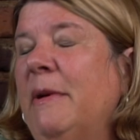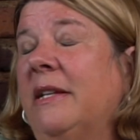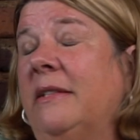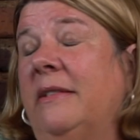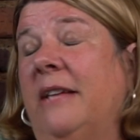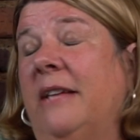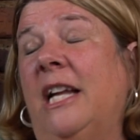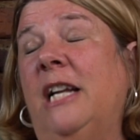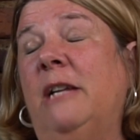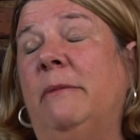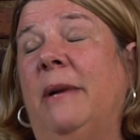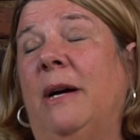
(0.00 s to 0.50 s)
I'm
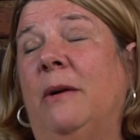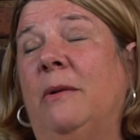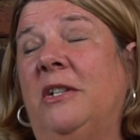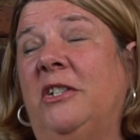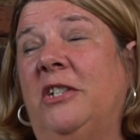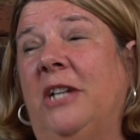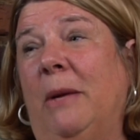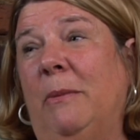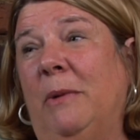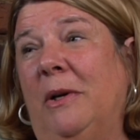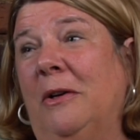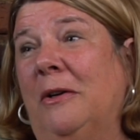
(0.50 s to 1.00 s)
excited about what
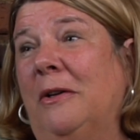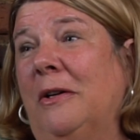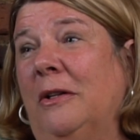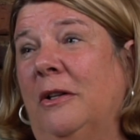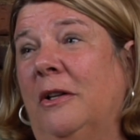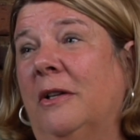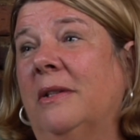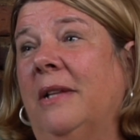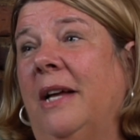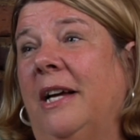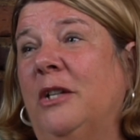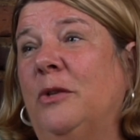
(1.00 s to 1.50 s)
Chapel Hill could
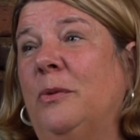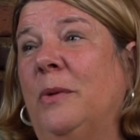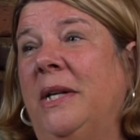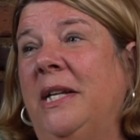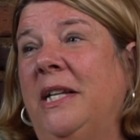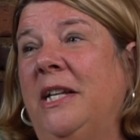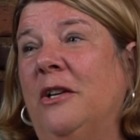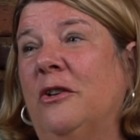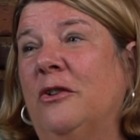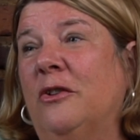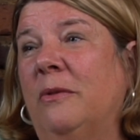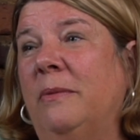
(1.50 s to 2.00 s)
look like 20
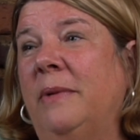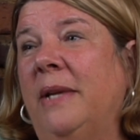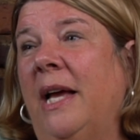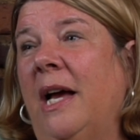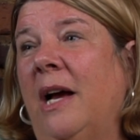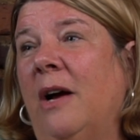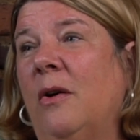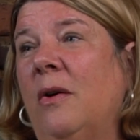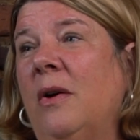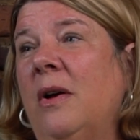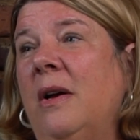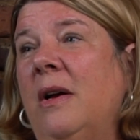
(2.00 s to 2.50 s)
years from
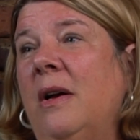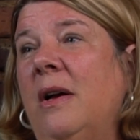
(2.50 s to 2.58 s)
now.